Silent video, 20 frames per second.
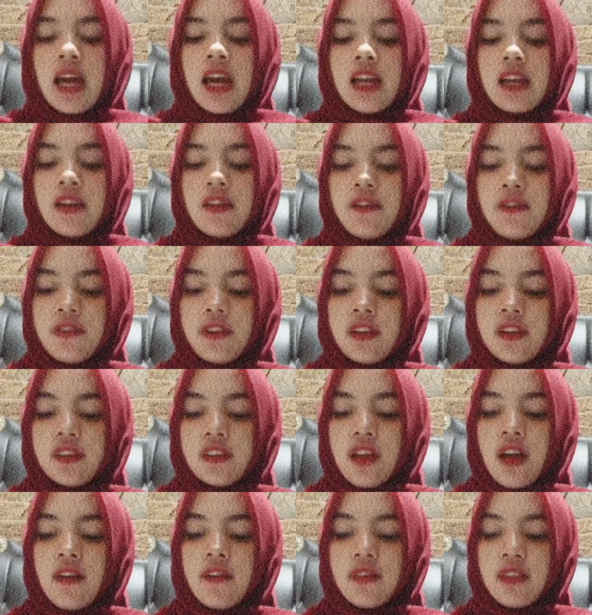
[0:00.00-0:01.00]
In the field
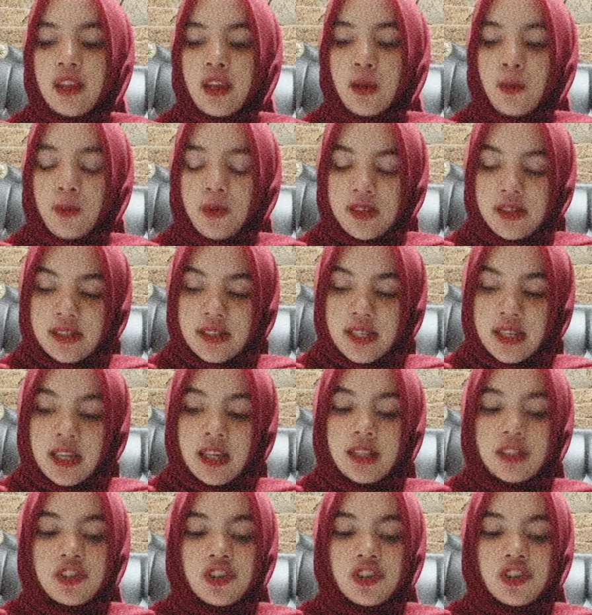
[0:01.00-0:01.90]
of linguistics,